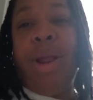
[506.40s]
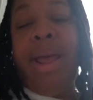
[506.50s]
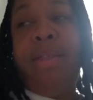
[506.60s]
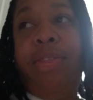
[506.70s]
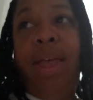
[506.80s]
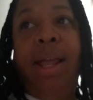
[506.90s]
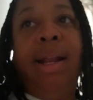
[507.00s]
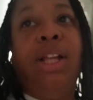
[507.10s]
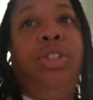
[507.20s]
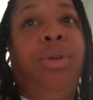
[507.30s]
red thing
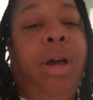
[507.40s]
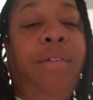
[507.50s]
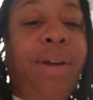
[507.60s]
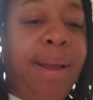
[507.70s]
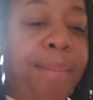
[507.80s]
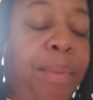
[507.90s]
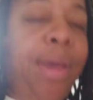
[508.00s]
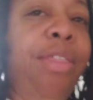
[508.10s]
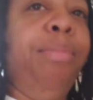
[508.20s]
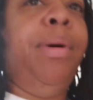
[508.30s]
that you cover it up
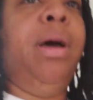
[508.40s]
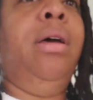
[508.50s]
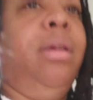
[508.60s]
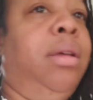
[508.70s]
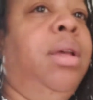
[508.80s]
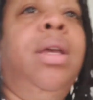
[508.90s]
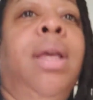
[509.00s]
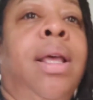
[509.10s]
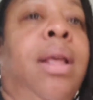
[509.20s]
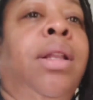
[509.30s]
with, but
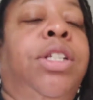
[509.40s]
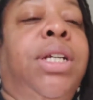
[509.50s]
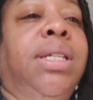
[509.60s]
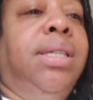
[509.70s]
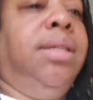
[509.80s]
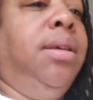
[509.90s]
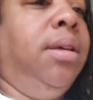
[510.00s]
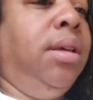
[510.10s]
just